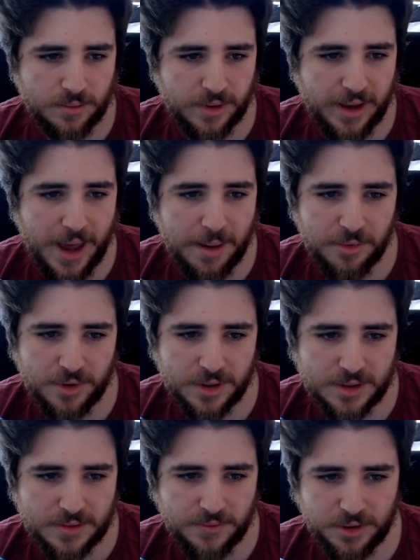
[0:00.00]

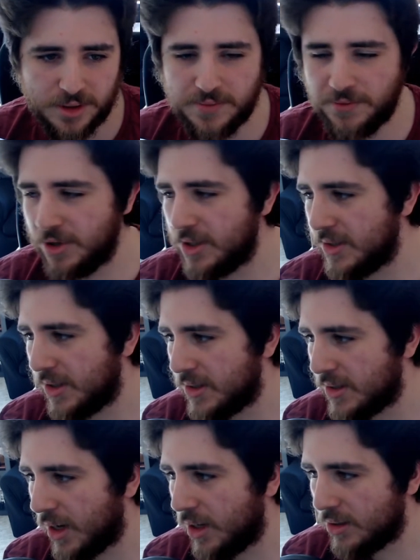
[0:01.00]
cameras, for
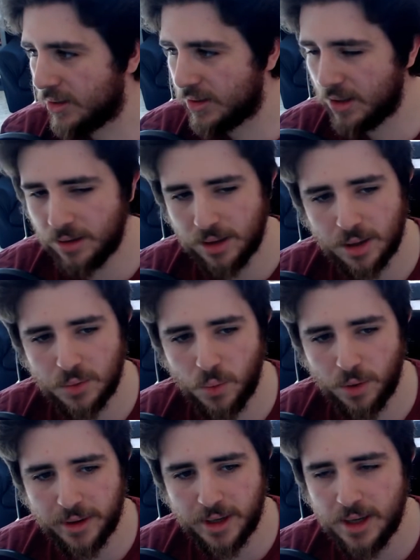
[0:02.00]
instance, are still not
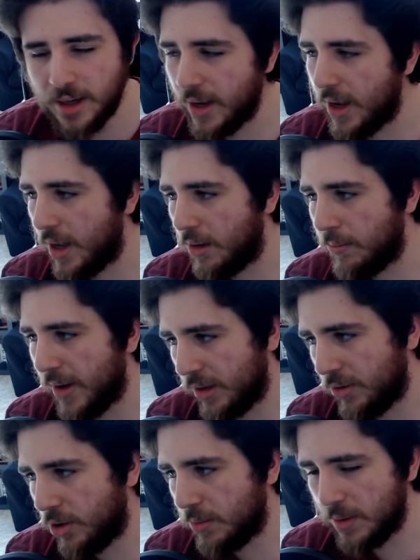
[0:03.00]
working and
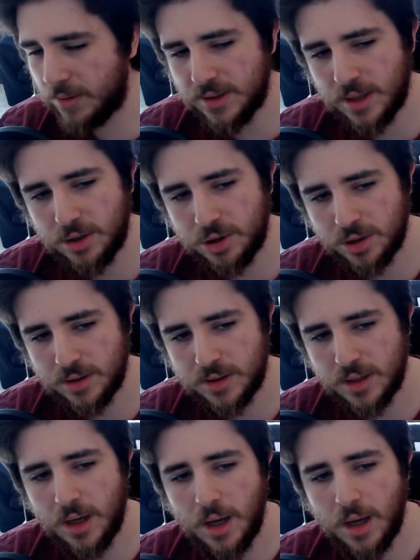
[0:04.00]
battery optimizations